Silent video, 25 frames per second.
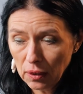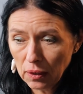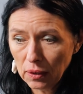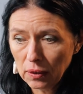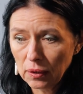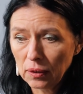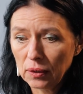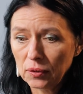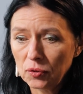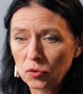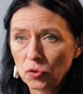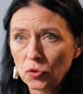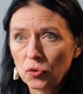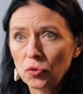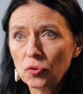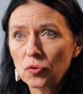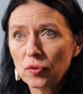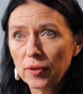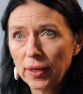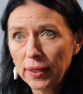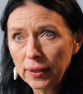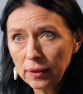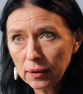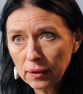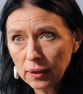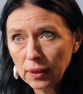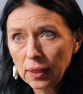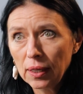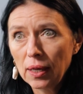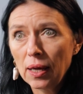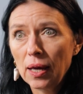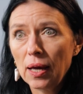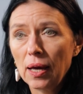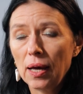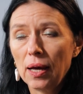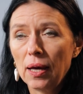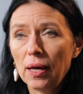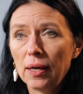to Ukraine,
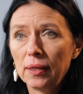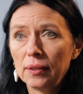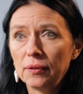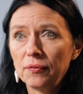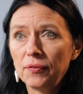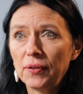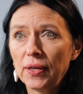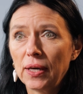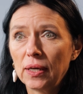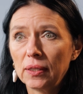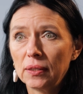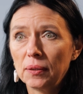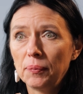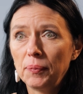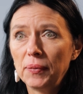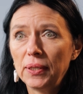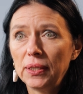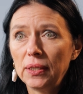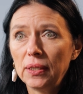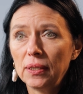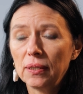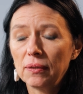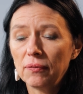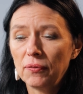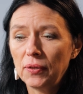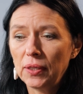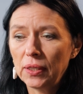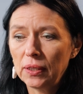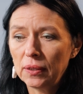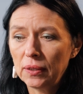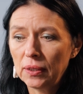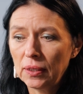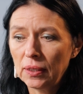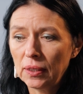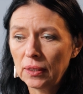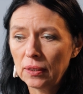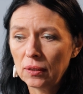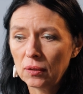and we had a meeting
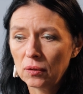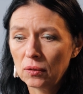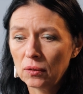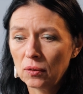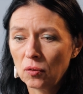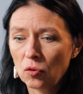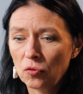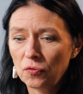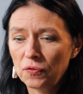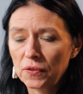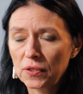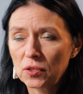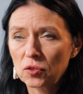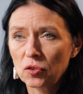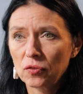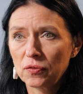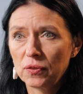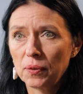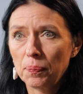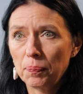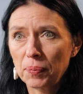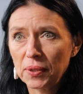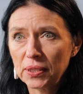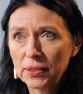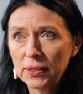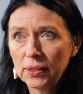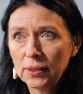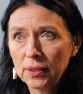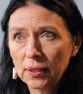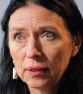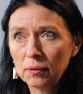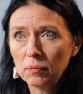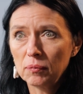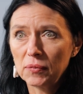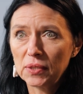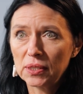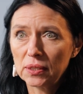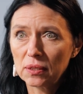with the Office of the
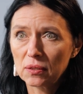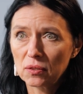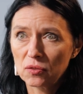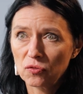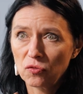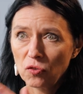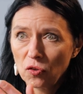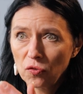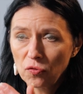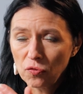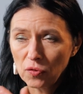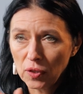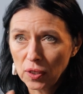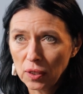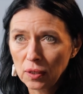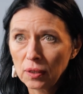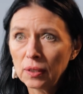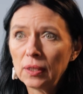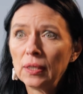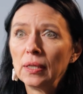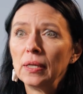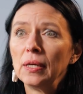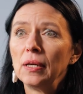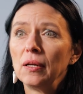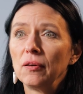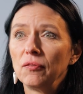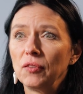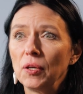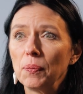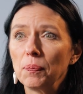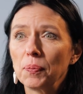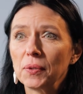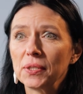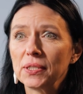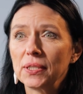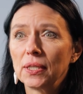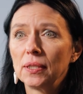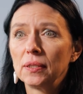President, Mr. Zvovka. We
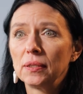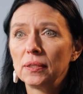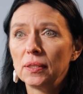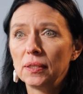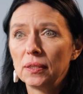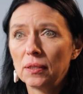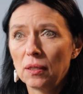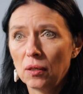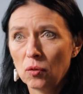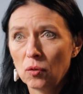presented